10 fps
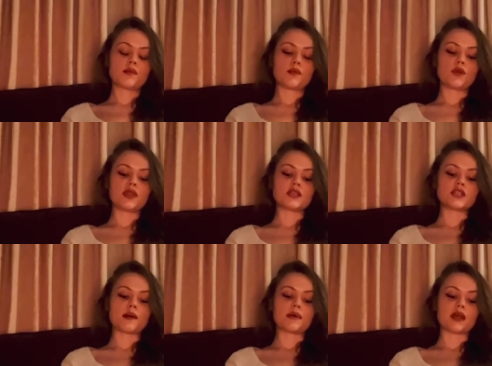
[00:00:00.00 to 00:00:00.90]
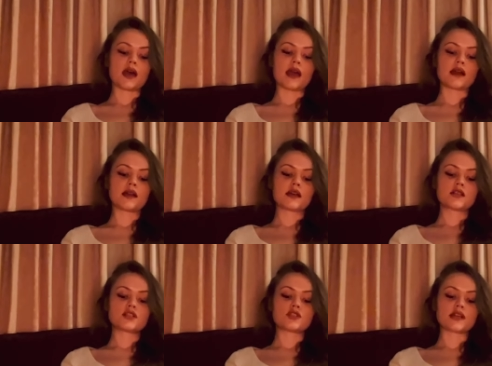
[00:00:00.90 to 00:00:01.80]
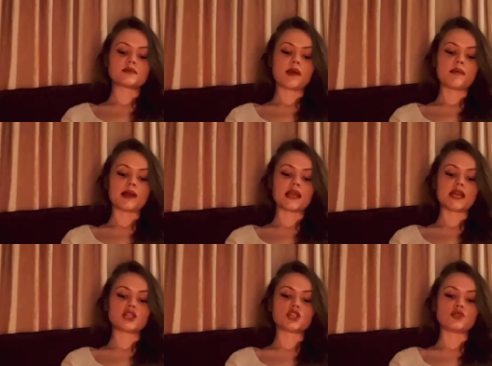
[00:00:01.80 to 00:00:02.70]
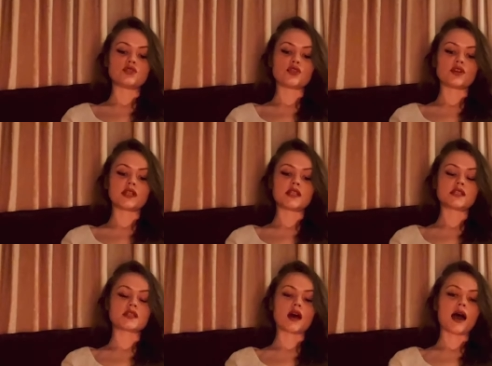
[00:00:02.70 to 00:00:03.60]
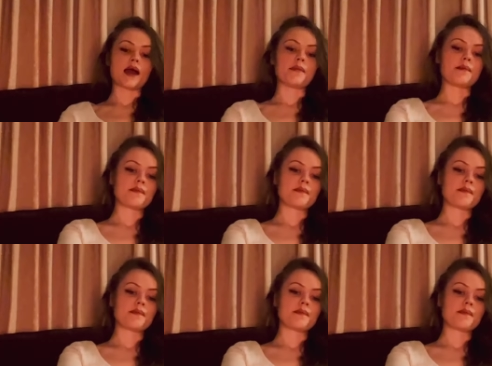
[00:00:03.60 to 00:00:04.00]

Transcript: Moon in Gemini. Stress may be an issue during this time.